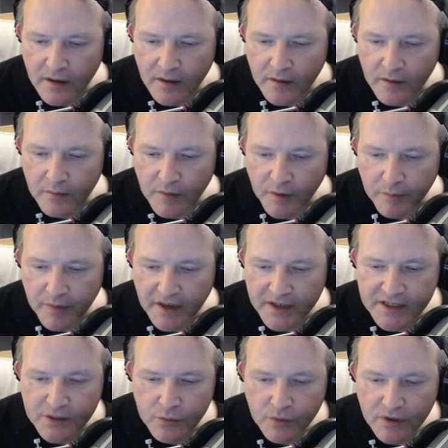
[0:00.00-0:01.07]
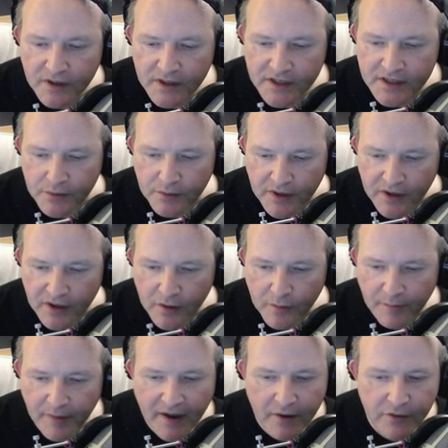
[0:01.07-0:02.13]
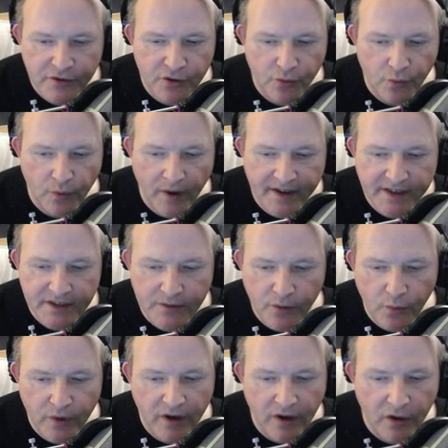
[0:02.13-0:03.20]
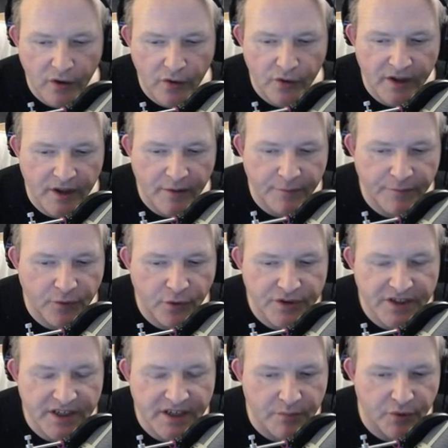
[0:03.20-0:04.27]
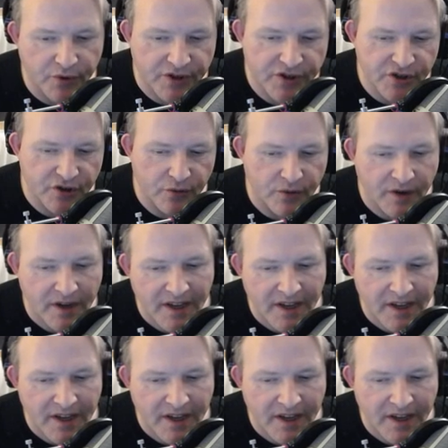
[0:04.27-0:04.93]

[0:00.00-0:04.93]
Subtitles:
mobility wise, there we go, power to weight, we are looking 14.2,